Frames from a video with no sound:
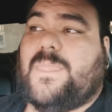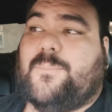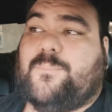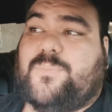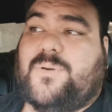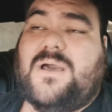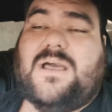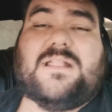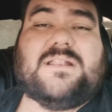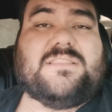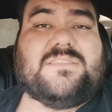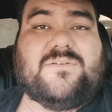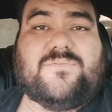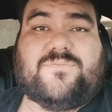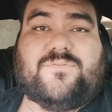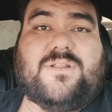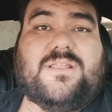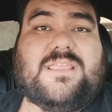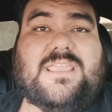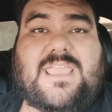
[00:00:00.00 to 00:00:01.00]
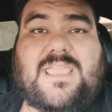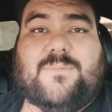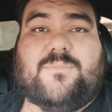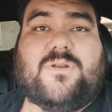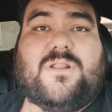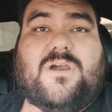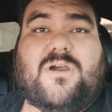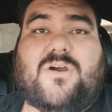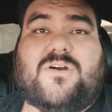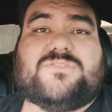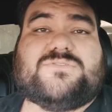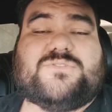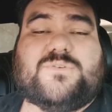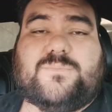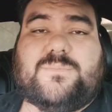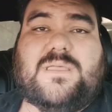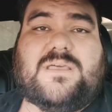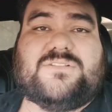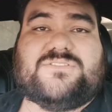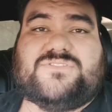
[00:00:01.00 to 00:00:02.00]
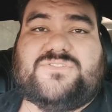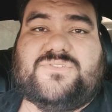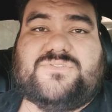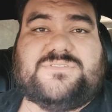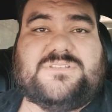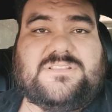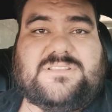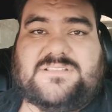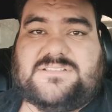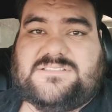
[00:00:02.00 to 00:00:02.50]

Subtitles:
But the front camera also mounts using